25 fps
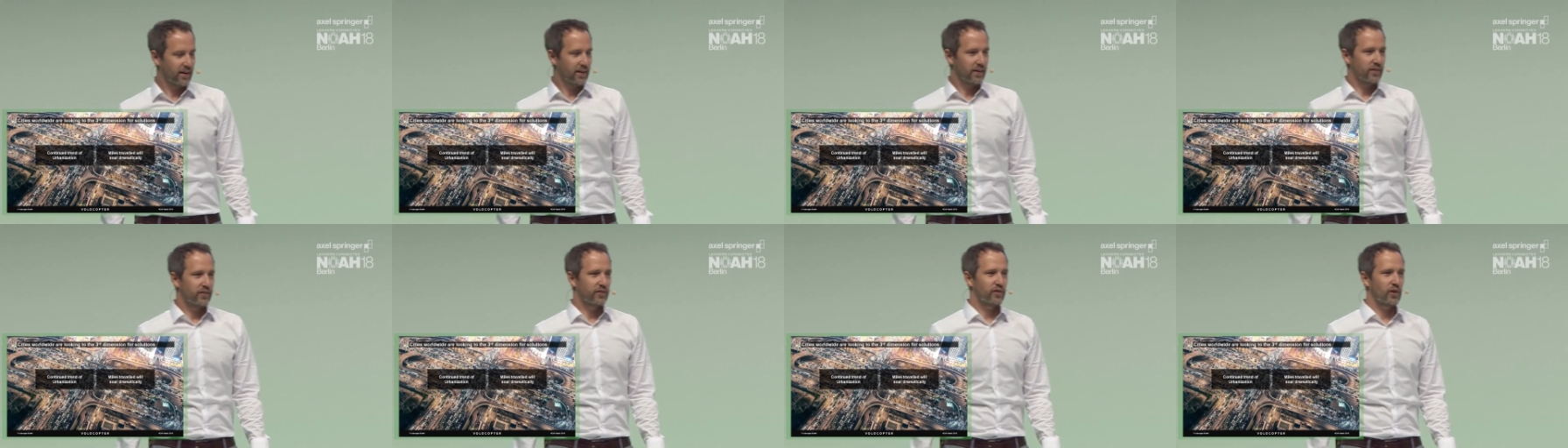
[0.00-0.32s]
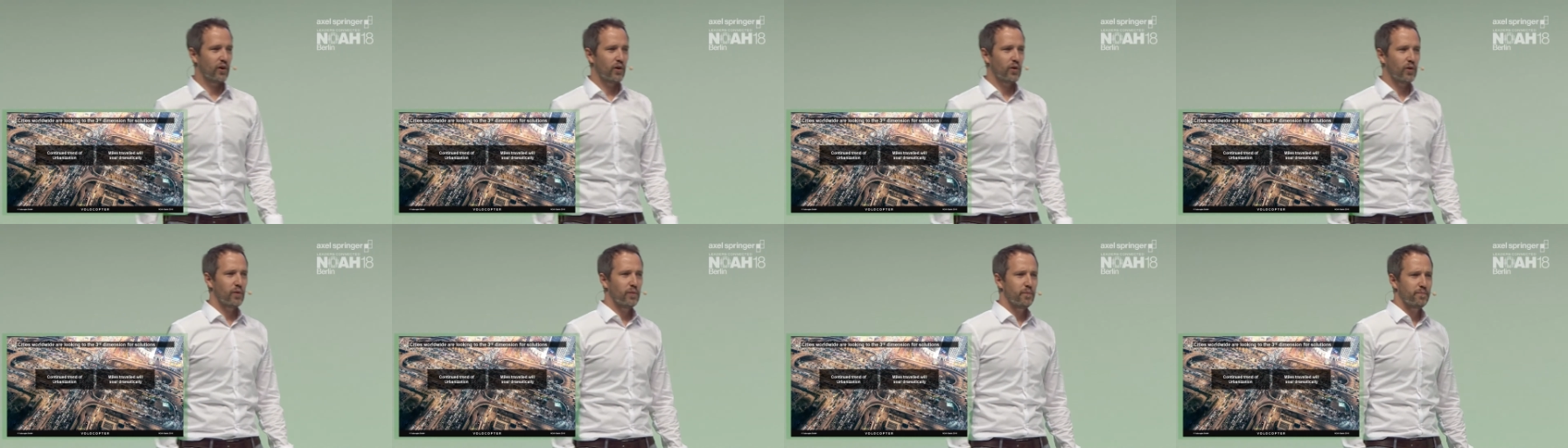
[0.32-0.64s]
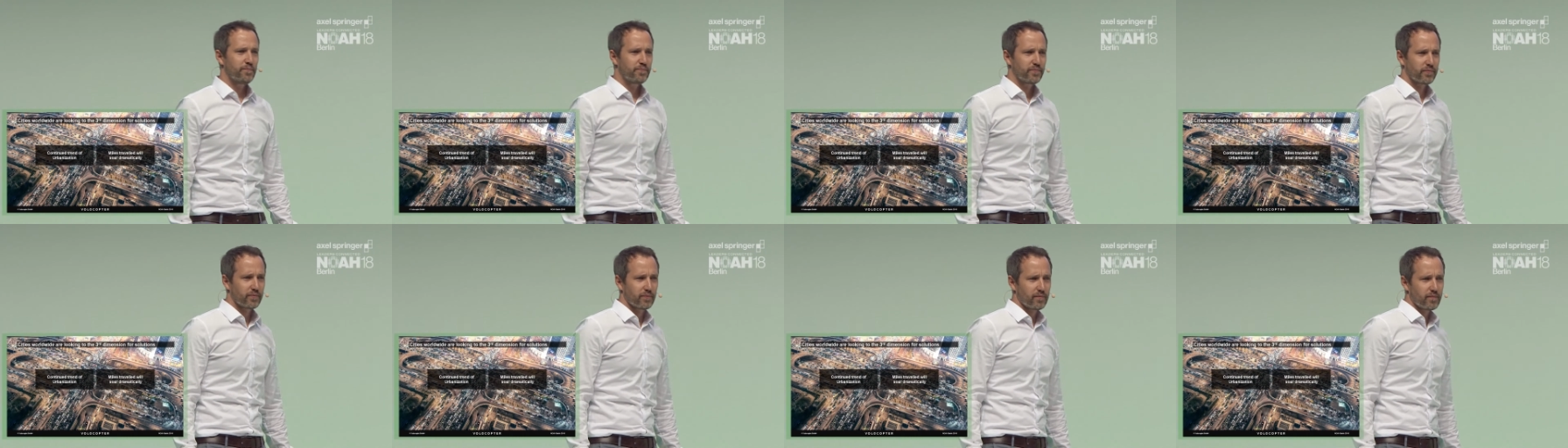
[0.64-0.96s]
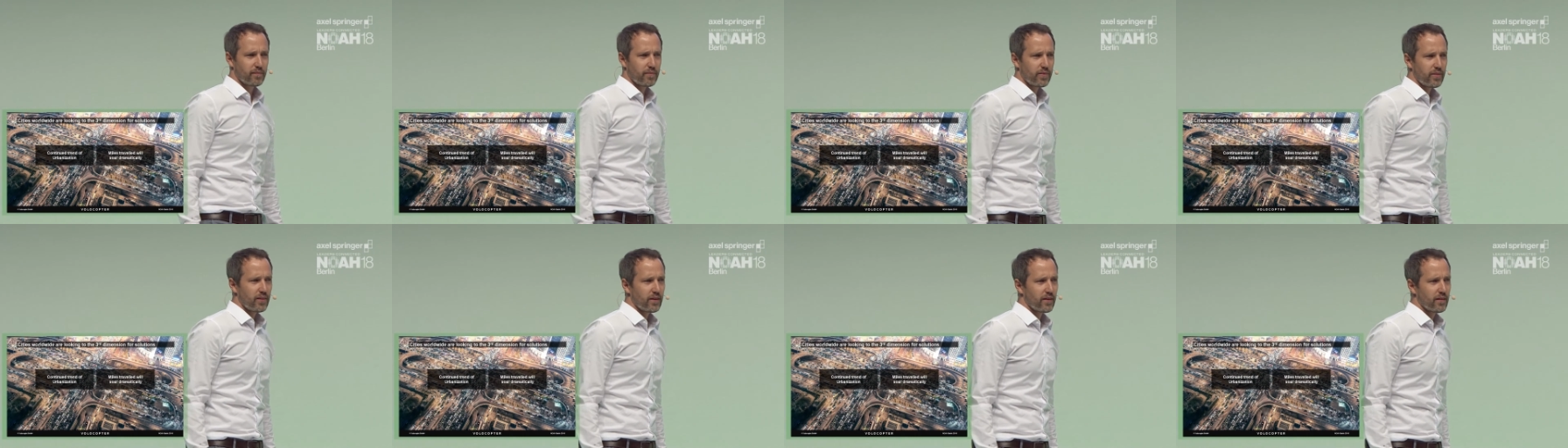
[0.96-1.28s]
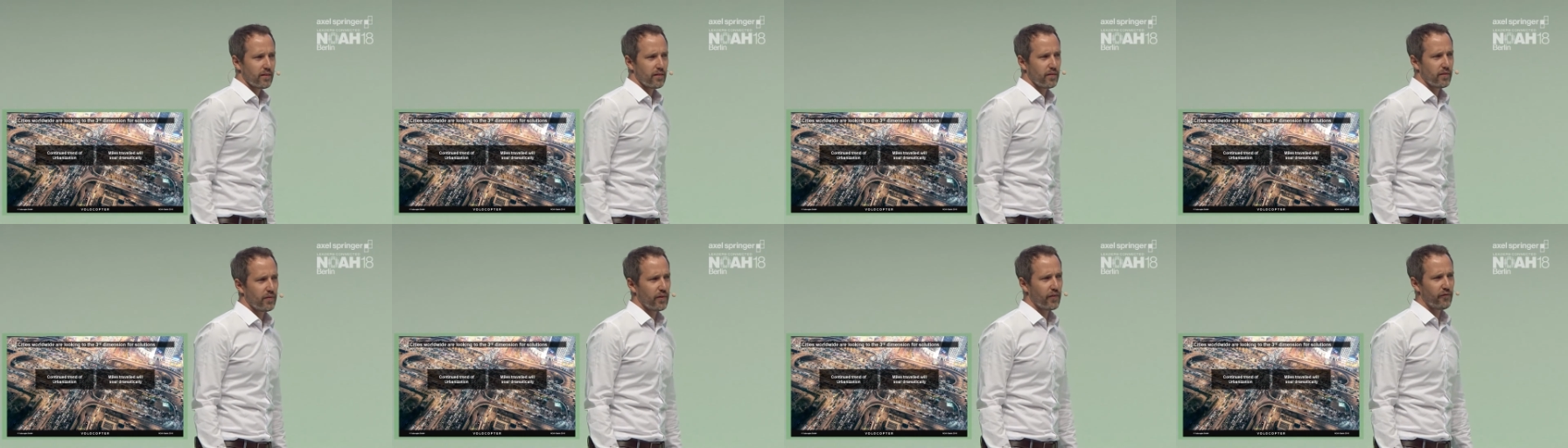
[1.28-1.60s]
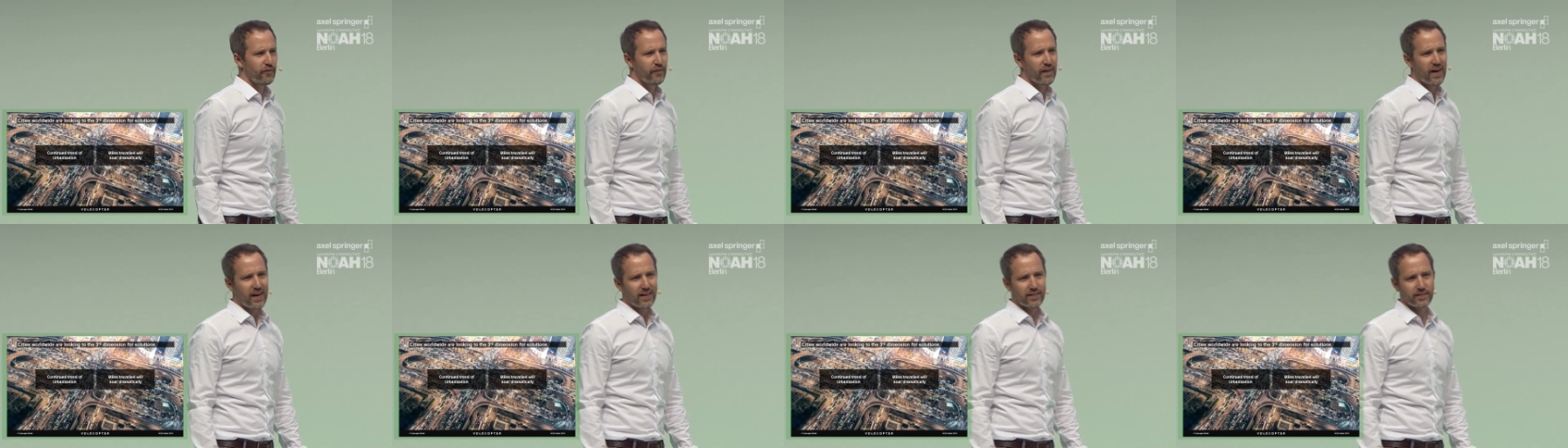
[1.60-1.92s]
So the
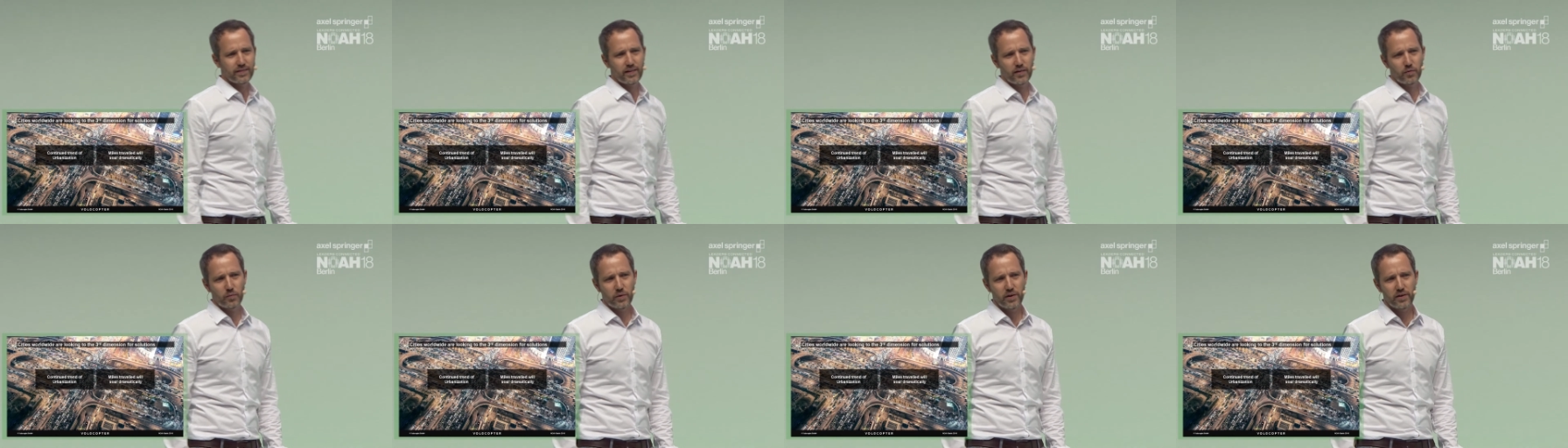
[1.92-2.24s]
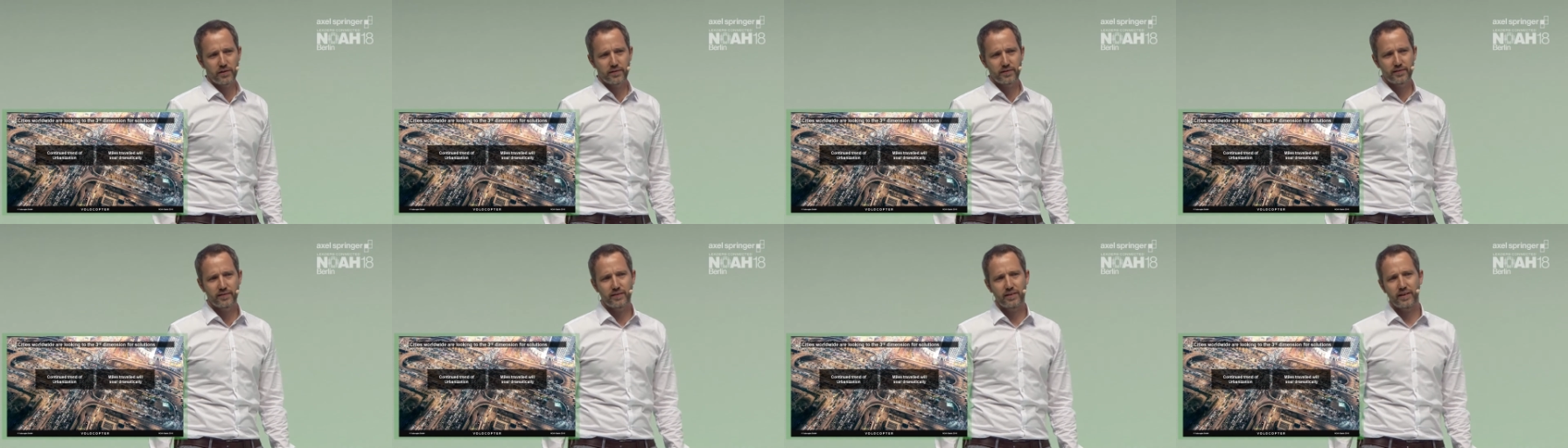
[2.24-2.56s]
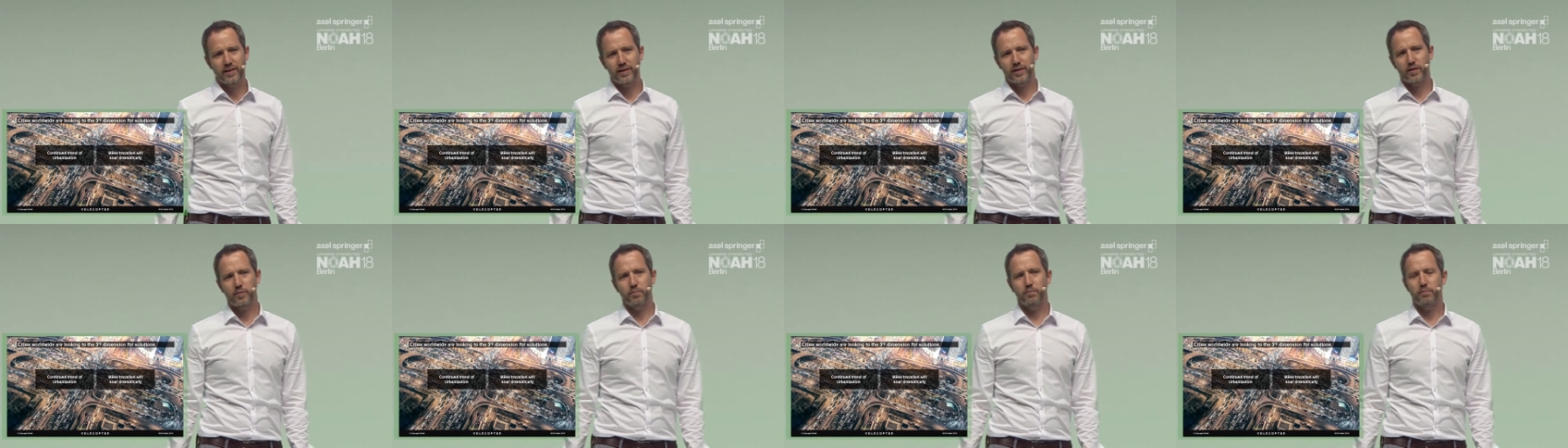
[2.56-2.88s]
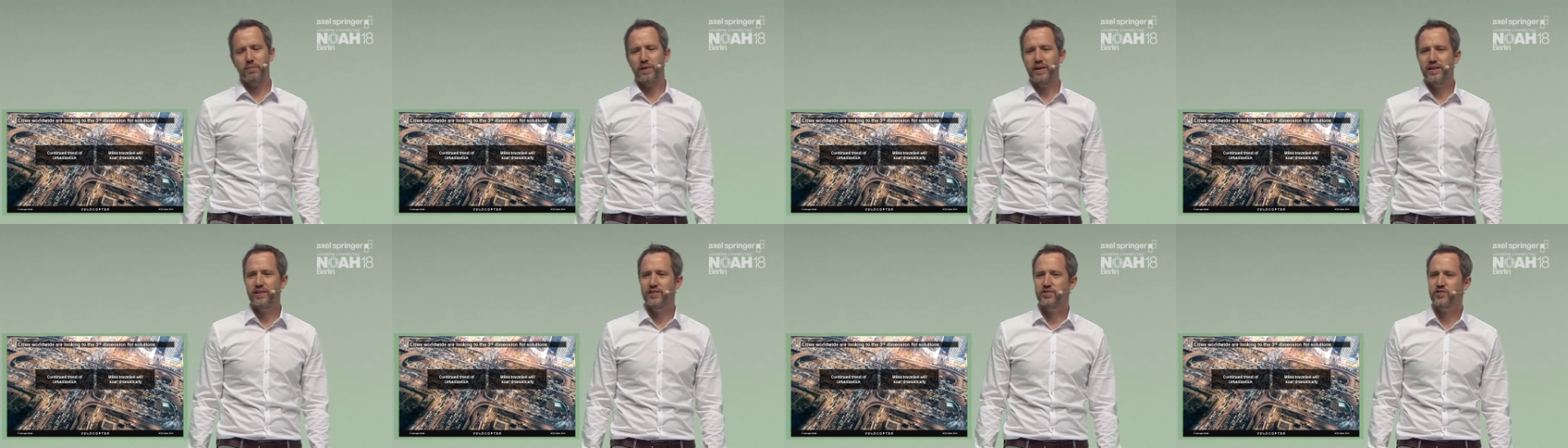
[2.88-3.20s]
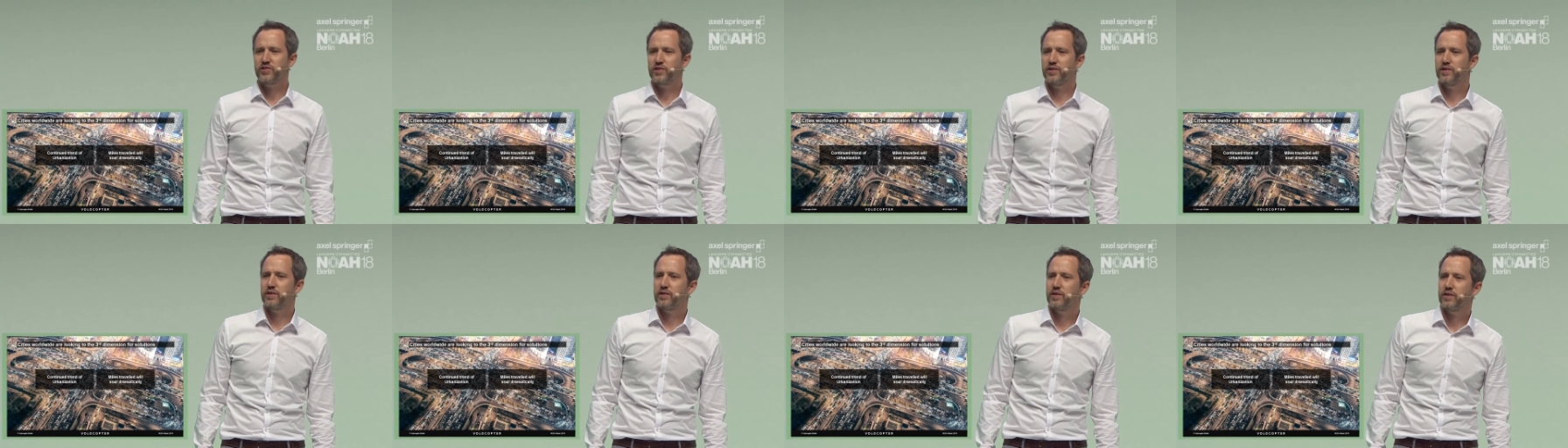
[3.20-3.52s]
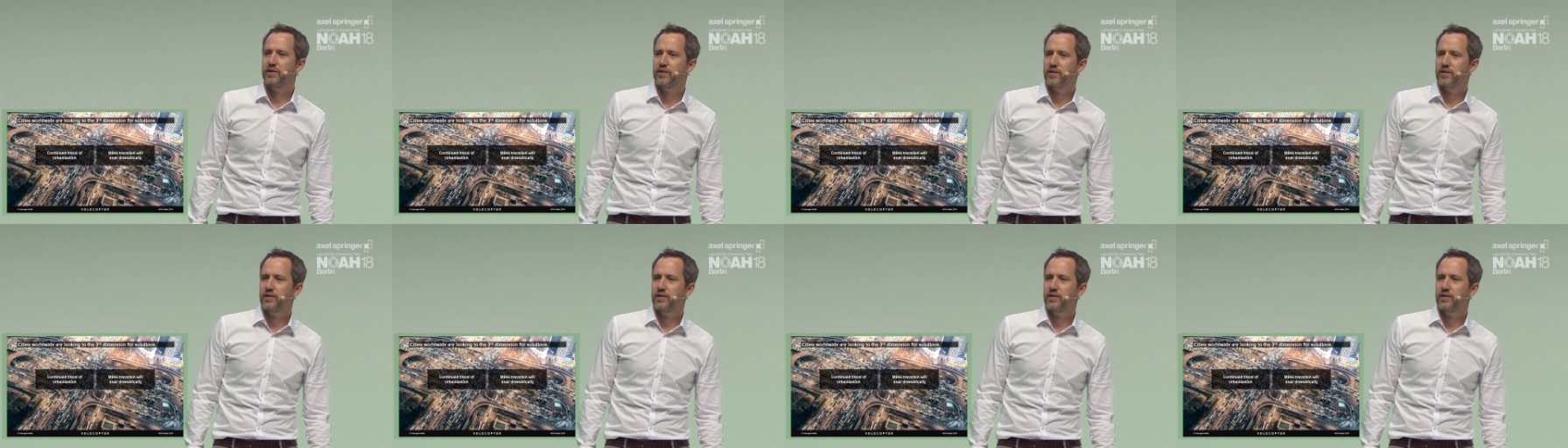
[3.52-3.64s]
fact that we are seeing major